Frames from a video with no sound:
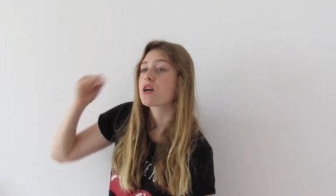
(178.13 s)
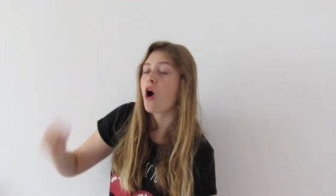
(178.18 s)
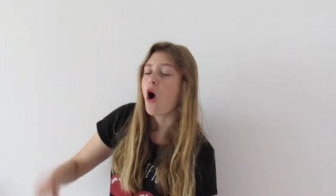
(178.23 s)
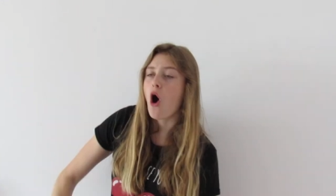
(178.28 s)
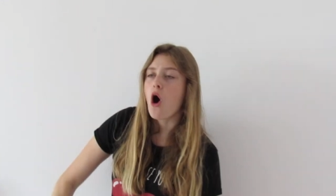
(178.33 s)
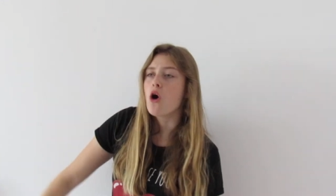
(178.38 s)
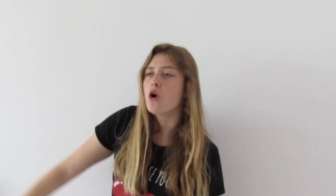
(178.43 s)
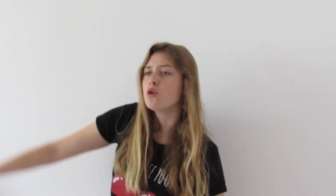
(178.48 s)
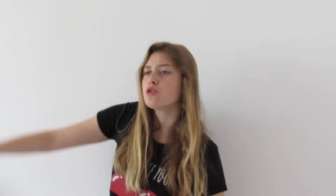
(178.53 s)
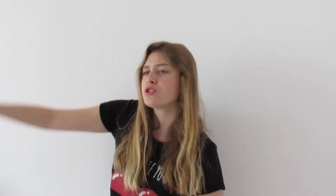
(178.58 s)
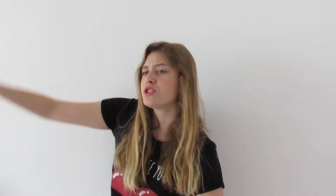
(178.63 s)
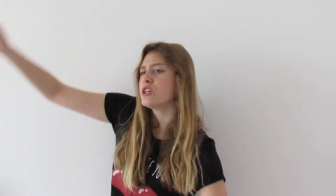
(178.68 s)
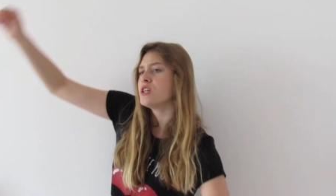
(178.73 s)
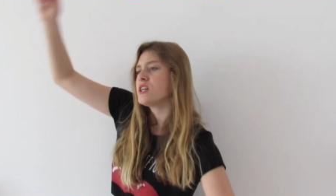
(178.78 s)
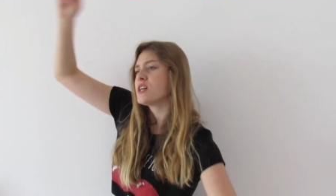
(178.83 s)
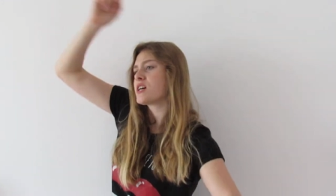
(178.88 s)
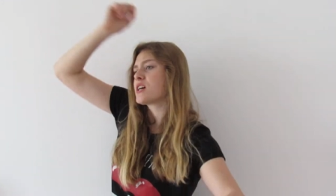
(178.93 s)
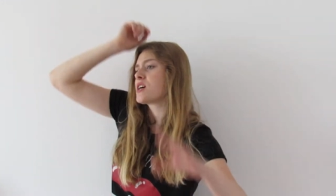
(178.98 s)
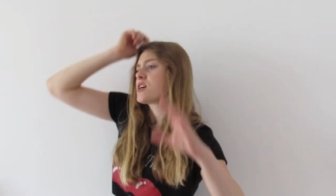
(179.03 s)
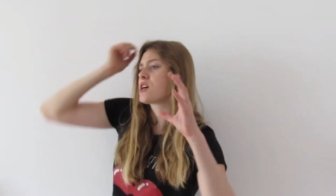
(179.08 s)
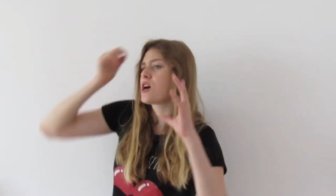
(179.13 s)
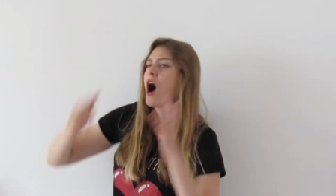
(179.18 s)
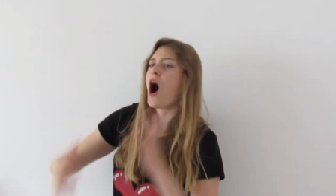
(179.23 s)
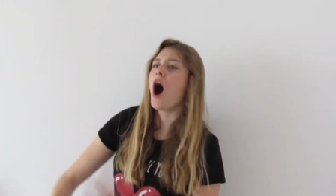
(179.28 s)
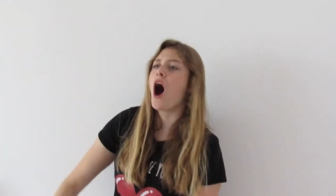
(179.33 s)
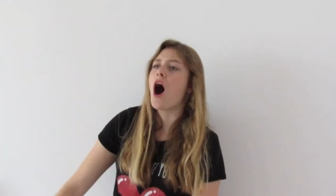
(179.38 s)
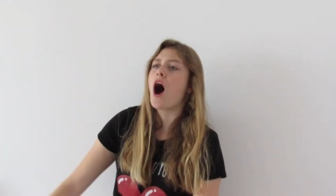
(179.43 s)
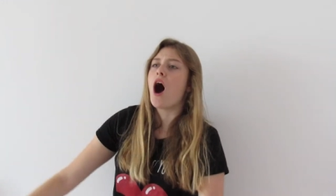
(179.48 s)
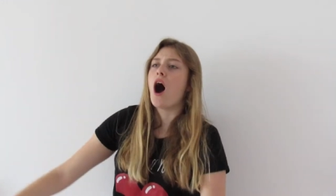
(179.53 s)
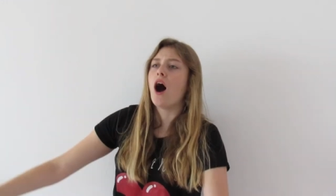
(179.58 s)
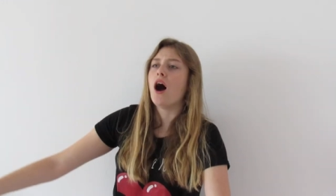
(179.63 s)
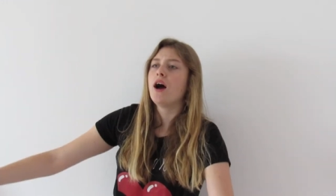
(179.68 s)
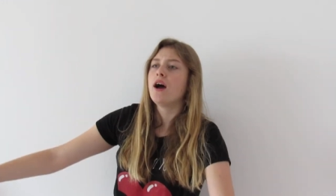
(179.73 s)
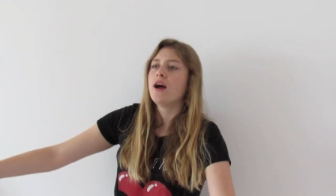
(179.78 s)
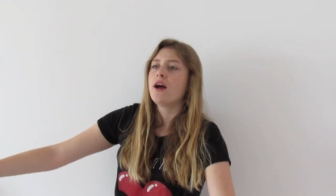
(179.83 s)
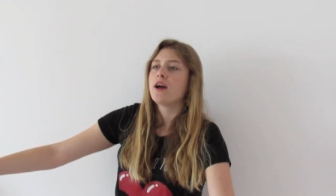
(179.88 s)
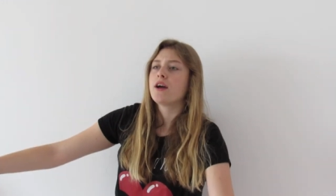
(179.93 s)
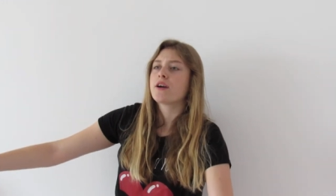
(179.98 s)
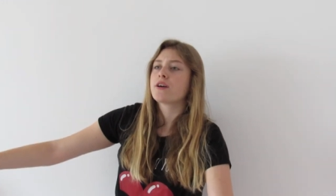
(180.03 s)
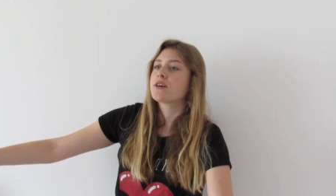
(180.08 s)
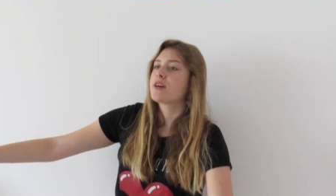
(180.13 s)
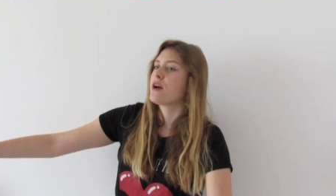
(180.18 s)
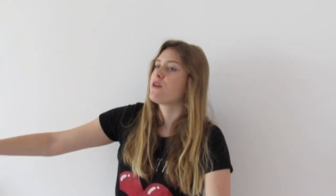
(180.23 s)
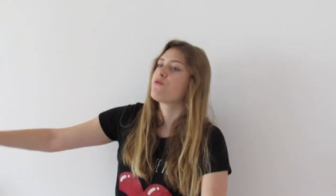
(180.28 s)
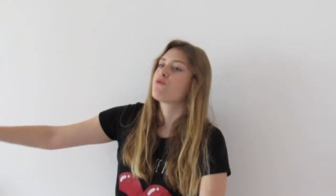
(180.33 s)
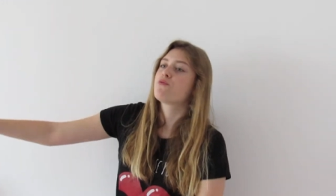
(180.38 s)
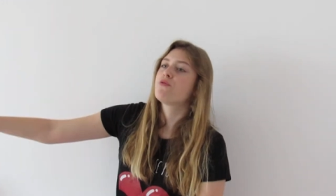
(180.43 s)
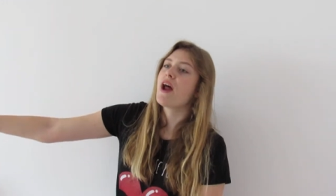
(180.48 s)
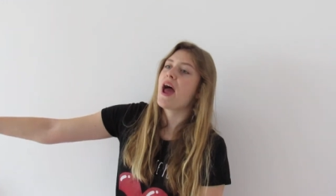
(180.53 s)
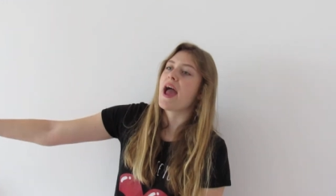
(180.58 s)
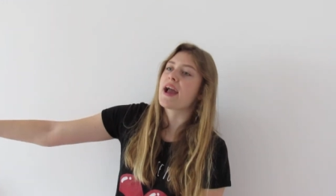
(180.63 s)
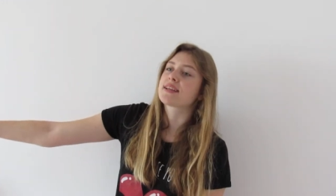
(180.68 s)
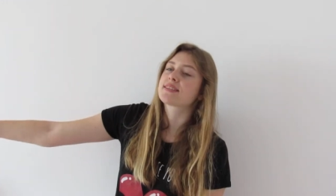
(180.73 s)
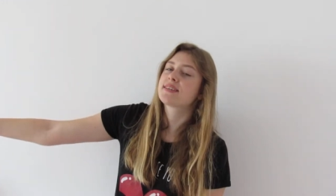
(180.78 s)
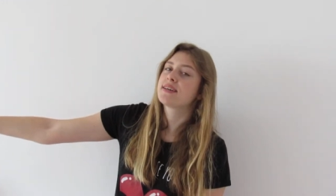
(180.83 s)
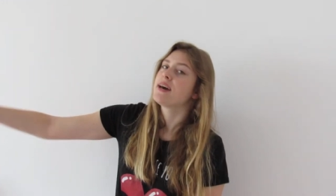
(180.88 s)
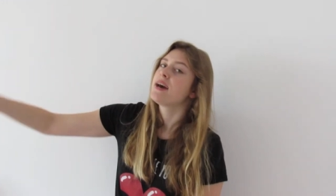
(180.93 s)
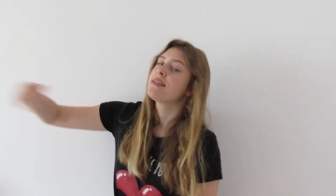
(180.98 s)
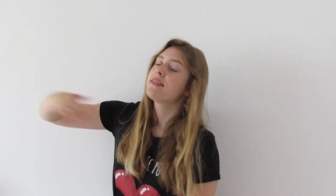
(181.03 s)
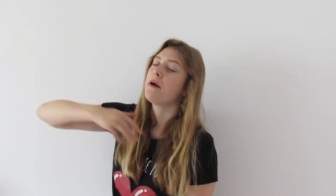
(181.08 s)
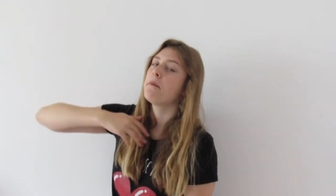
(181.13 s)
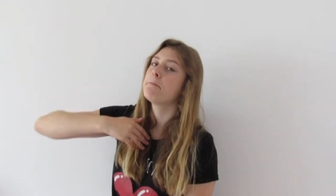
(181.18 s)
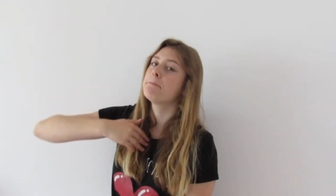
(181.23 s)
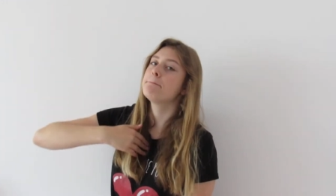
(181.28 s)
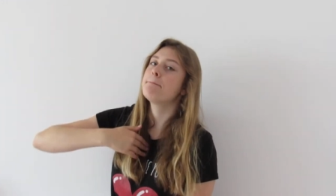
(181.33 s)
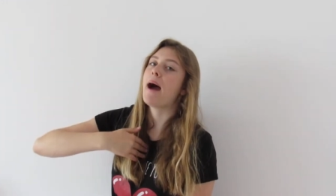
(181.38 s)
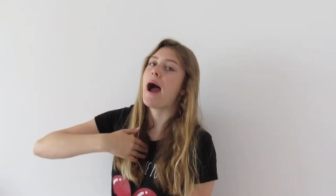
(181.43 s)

old car get wrecked than